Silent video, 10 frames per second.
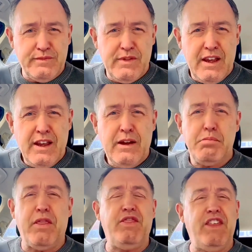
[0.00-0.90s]
But
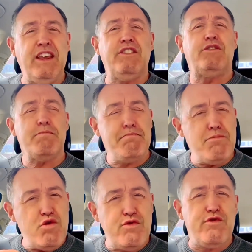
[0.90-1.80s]
things
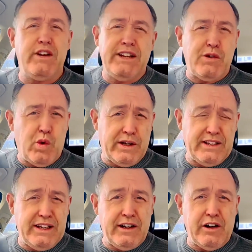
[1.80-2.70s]
move really quickly in
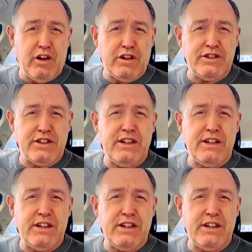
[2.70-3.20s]
an auction,